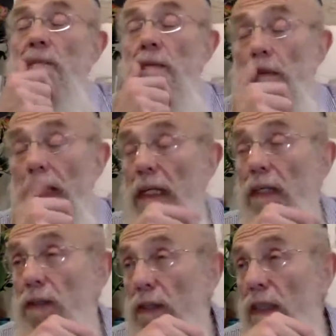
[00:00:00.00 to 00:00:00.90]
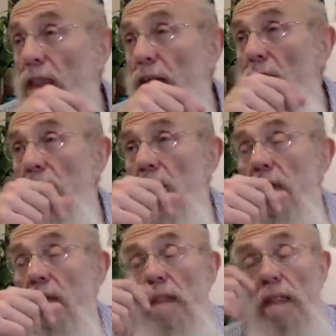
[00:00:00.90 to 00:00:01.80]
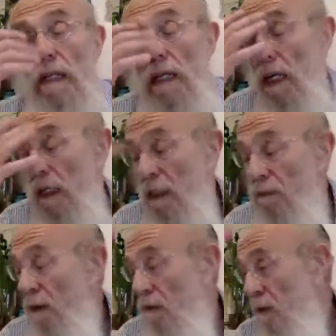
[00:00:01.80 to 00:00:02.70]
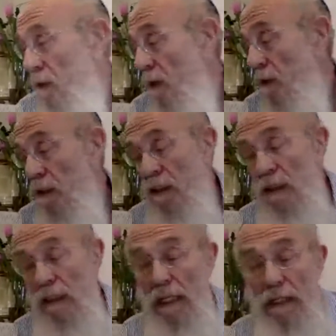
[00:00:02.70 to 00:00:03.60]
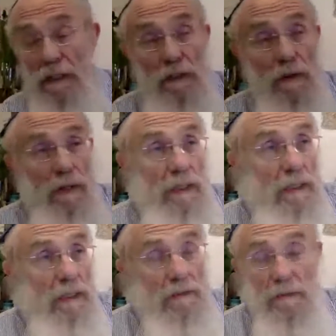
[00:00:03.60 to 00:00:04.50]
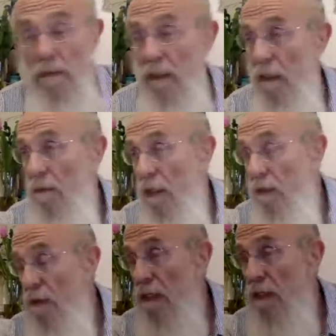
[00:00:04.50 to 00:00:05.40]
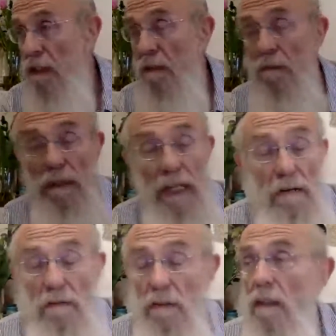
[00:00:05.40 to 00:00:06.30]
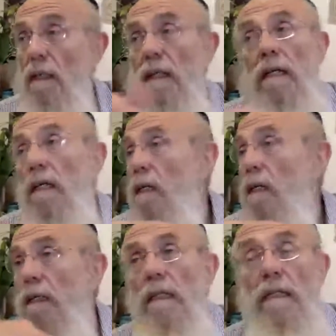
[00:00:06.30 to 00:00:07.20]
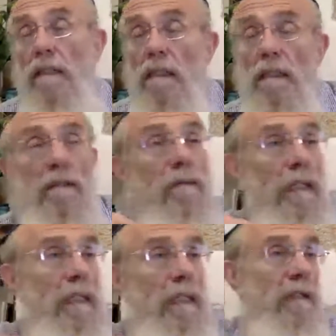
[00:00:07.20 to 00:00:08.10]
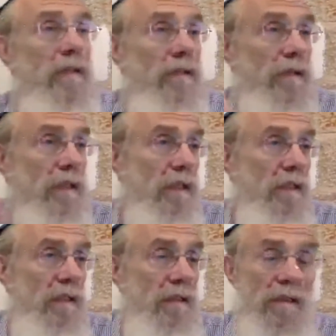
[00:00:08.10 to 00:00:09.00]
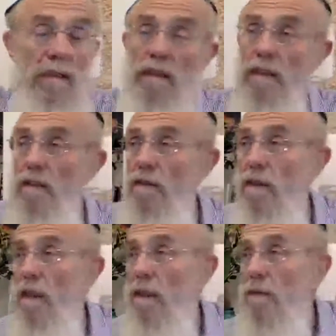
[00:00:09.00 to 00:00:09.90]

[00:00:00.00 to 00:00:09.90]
making turkey sounds. His father starts getting annoyed and screaming at him, "Get dressed, come on down." Nothing doing, he's a turkey. He's a turkey.